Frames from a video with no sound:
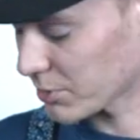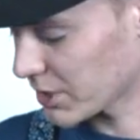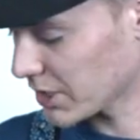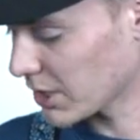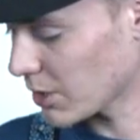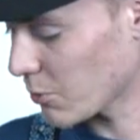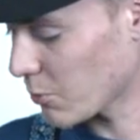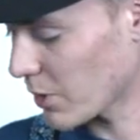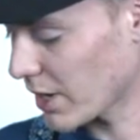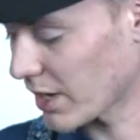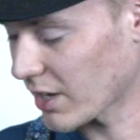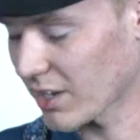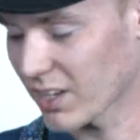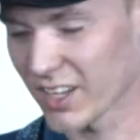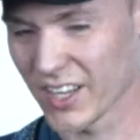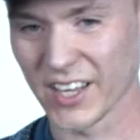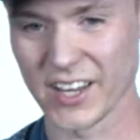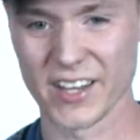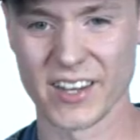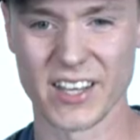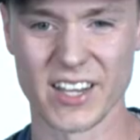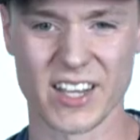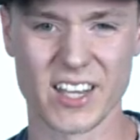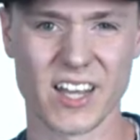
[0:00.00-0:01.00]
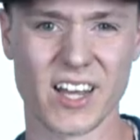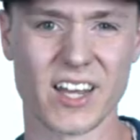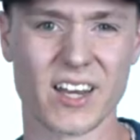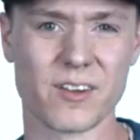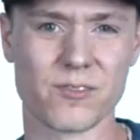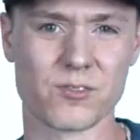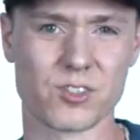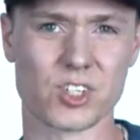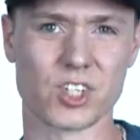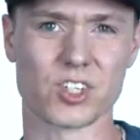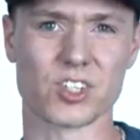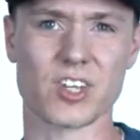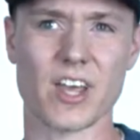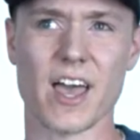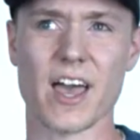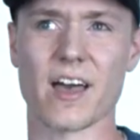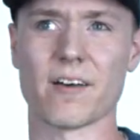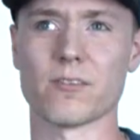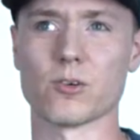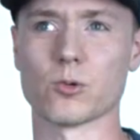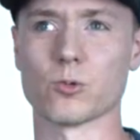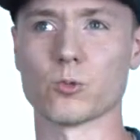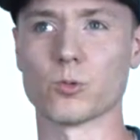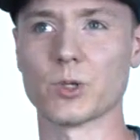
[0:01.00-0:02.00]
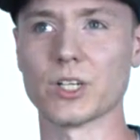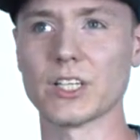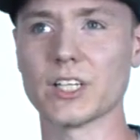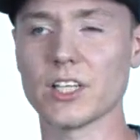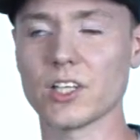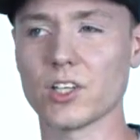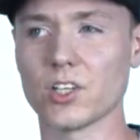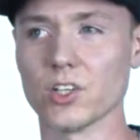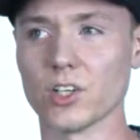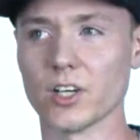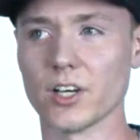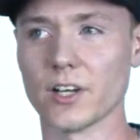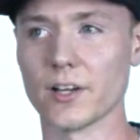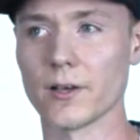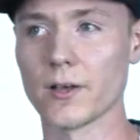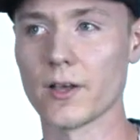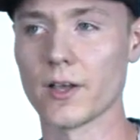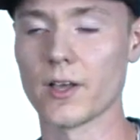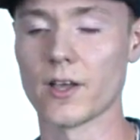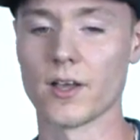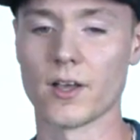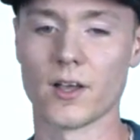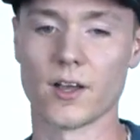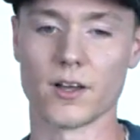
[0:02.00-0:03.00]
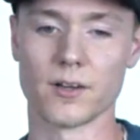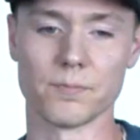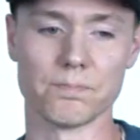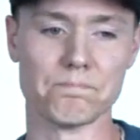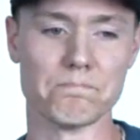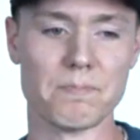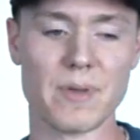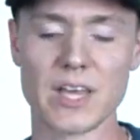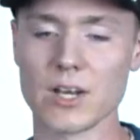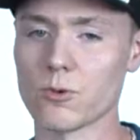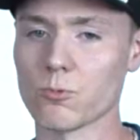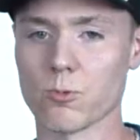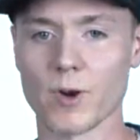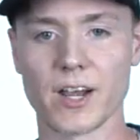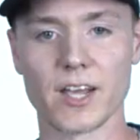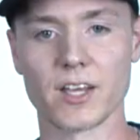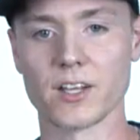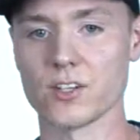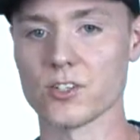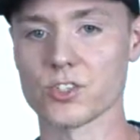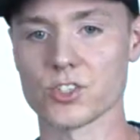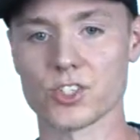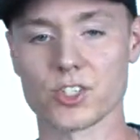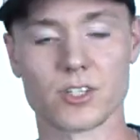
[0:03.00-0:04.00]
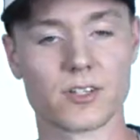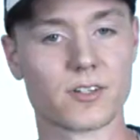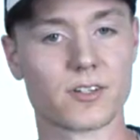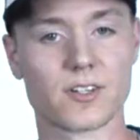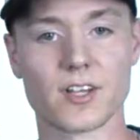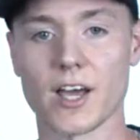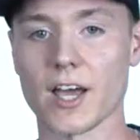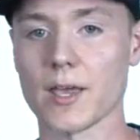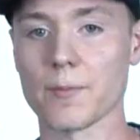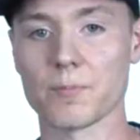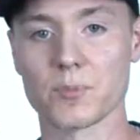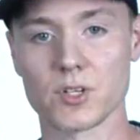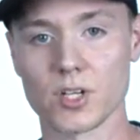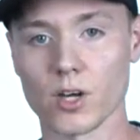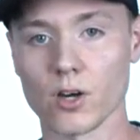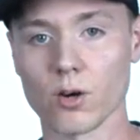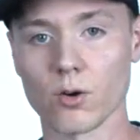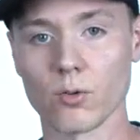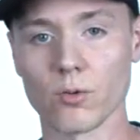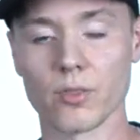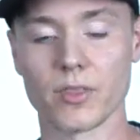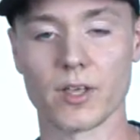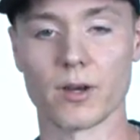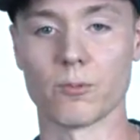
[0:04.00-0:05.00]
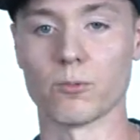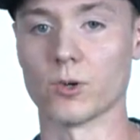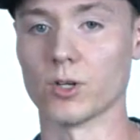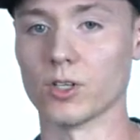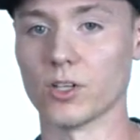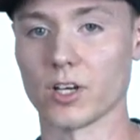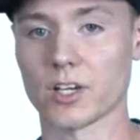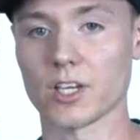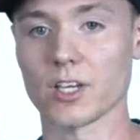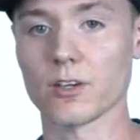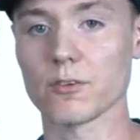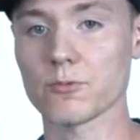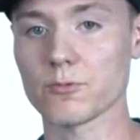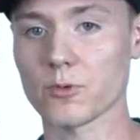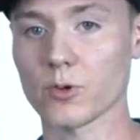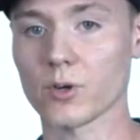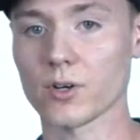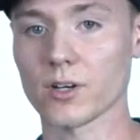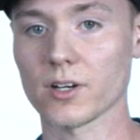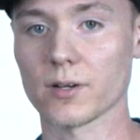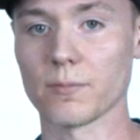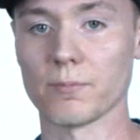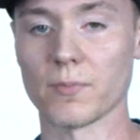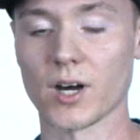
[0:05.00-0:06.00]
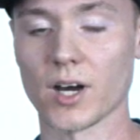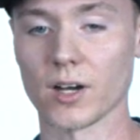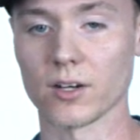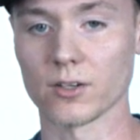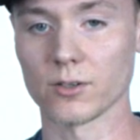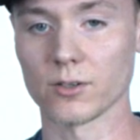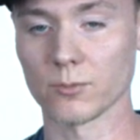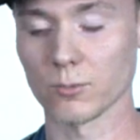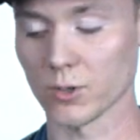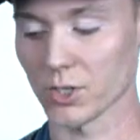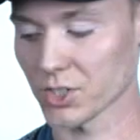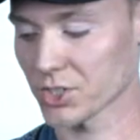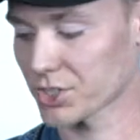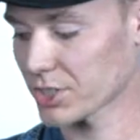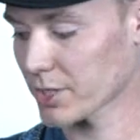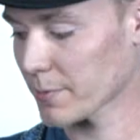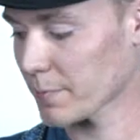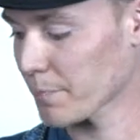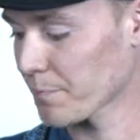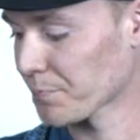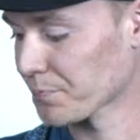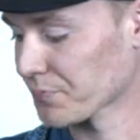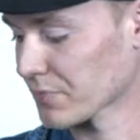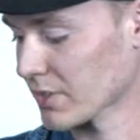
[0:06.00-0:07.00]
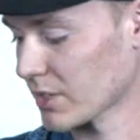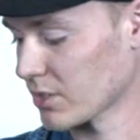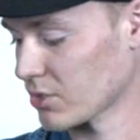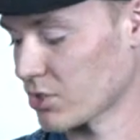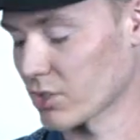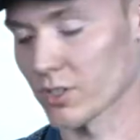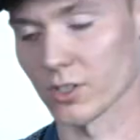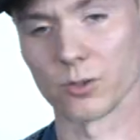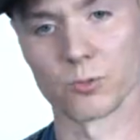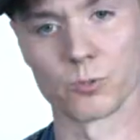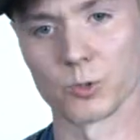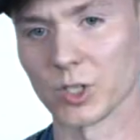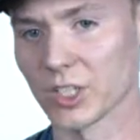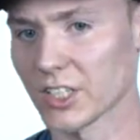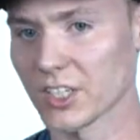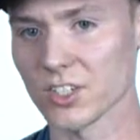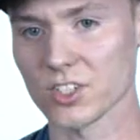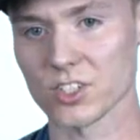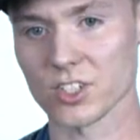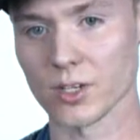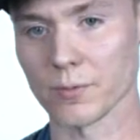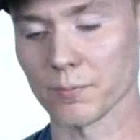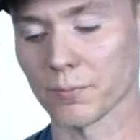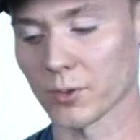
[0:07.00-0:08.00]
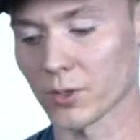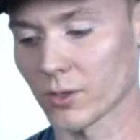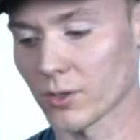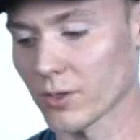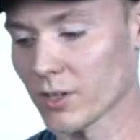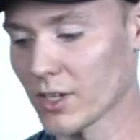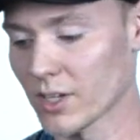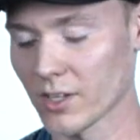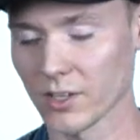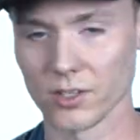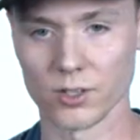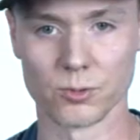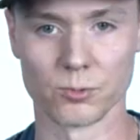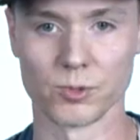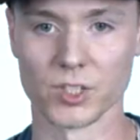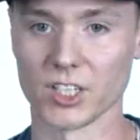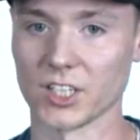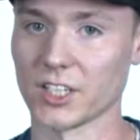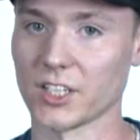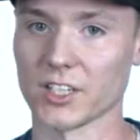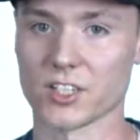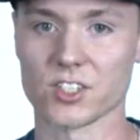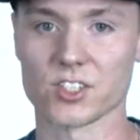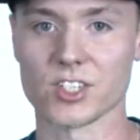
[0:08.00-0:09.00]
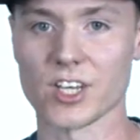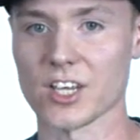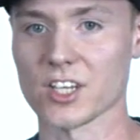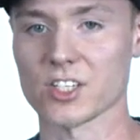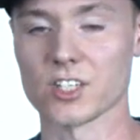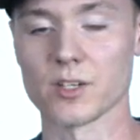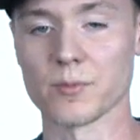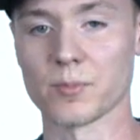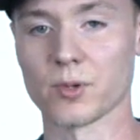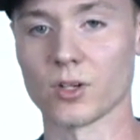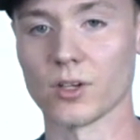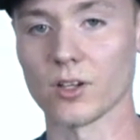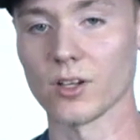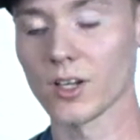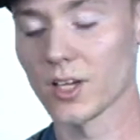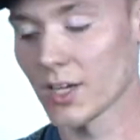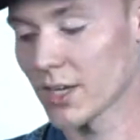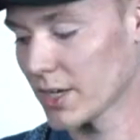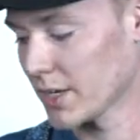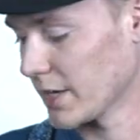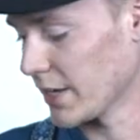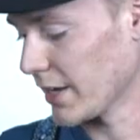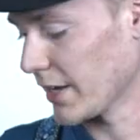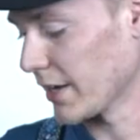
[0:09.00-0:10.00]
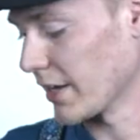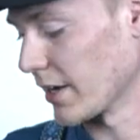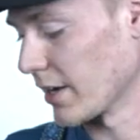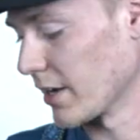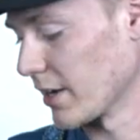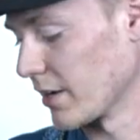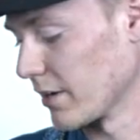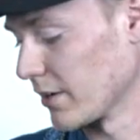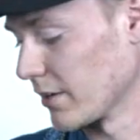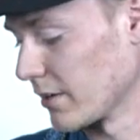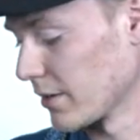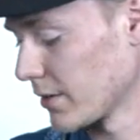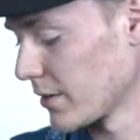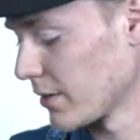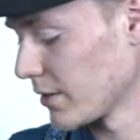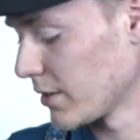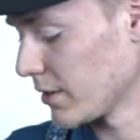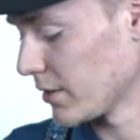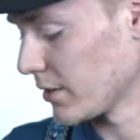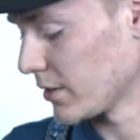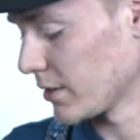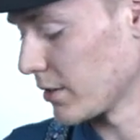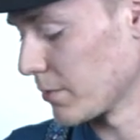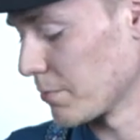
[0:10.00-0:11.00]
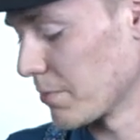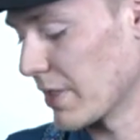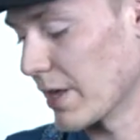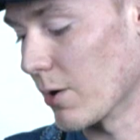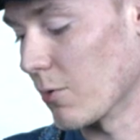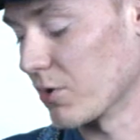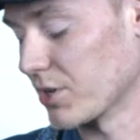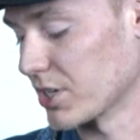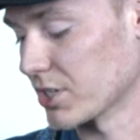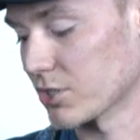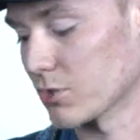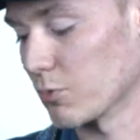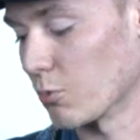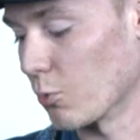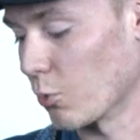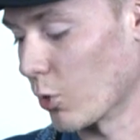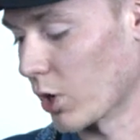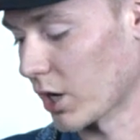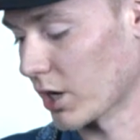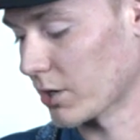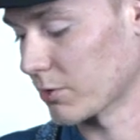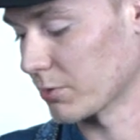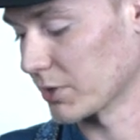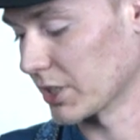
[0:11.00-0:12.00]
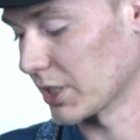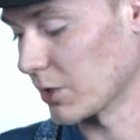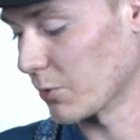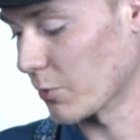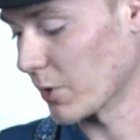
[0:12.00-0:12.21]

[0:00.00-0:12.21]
really well and they kind of just have a really good mid-range type tone that we're looking for in modern worship. So they're really simple, they're really accessible, and um, they would just work really